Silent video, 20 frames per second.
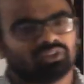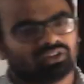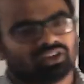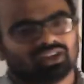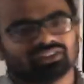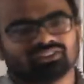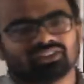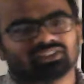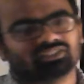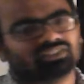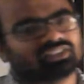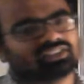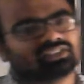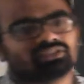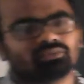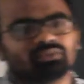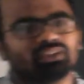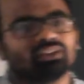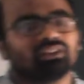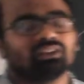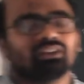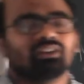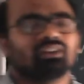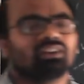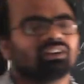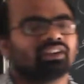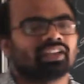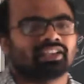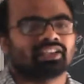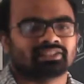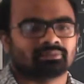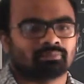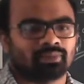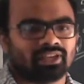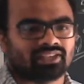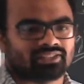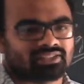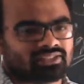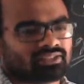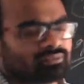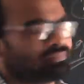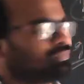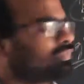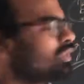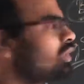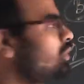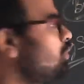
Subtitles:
other things will takes place.